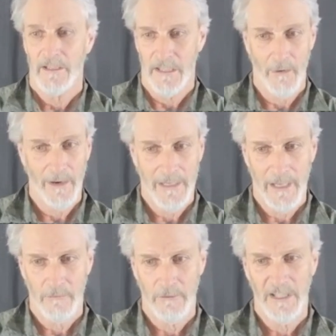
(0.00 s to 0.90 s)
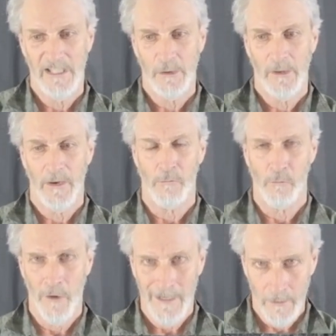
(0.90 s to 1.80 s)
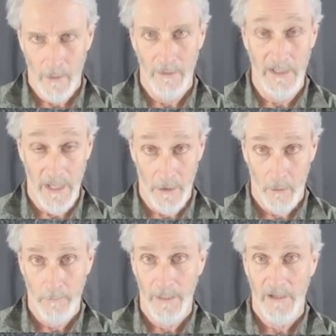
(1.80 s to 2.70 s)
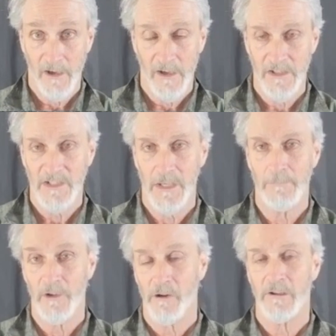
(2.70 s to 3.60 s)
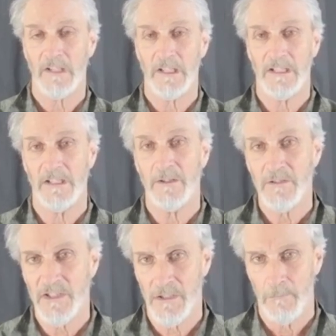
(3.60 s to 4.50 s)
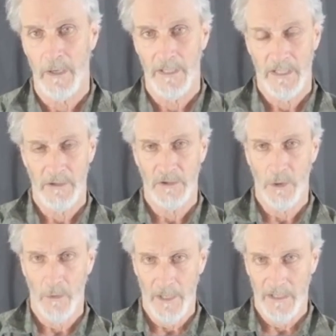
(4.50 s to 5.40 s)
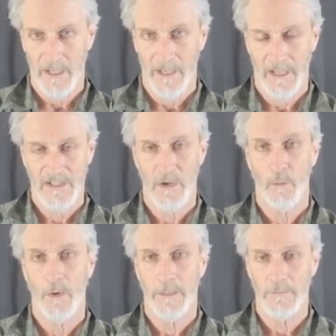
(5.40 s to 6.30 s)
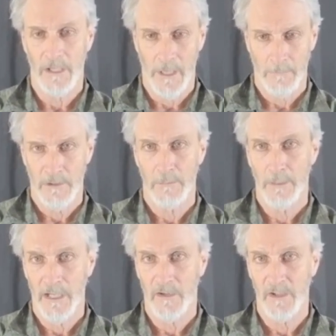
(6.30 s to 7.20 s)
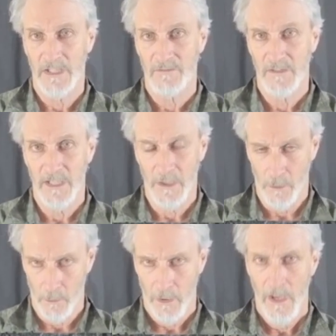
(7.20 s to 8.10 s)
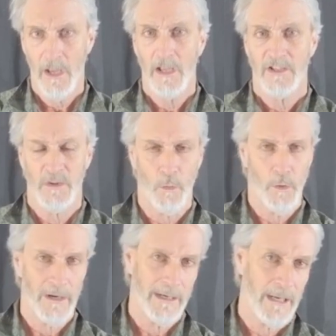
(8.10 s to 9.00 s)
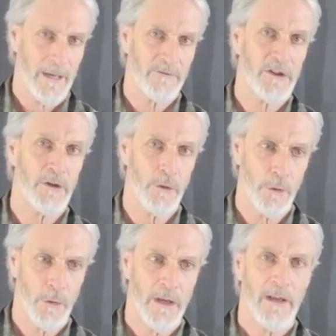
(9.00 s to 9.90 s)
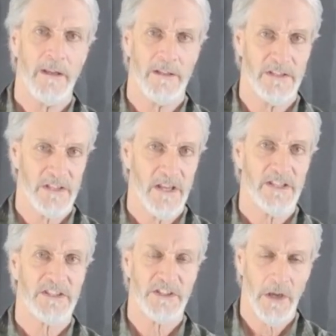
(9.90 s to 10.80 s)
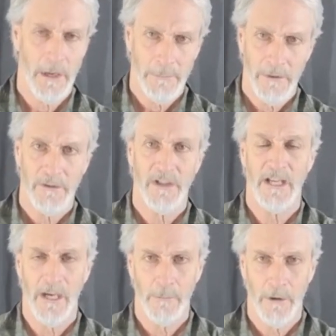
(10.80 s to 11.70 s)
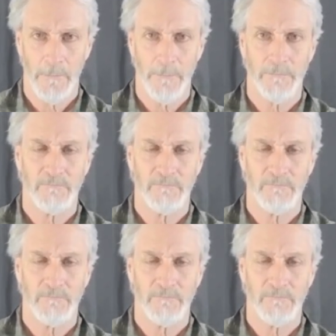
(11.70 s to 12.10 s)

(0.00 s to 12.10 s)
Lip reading: Now I can't really do that right now because I'm currently using my Q2n as a webcam to make this video. So what I have to do is stop the camera.